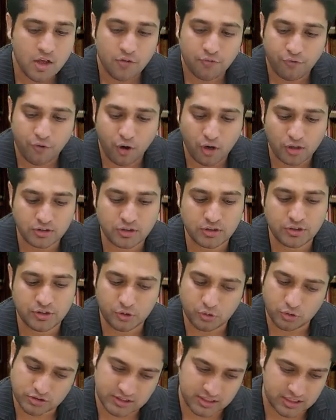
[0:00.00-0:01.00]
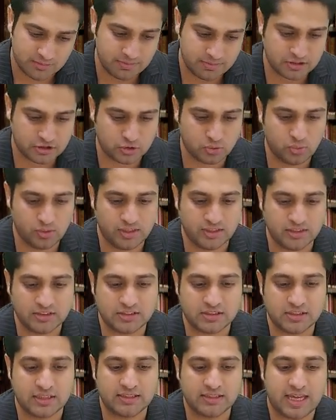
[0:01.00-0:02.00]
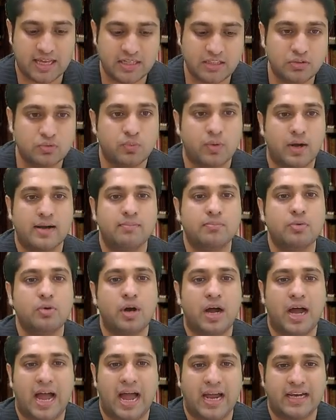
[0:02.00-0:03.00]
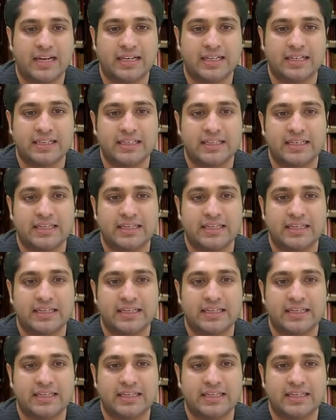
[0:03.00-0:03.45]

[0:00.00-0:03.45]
For the new syllabus students, there is one more hack,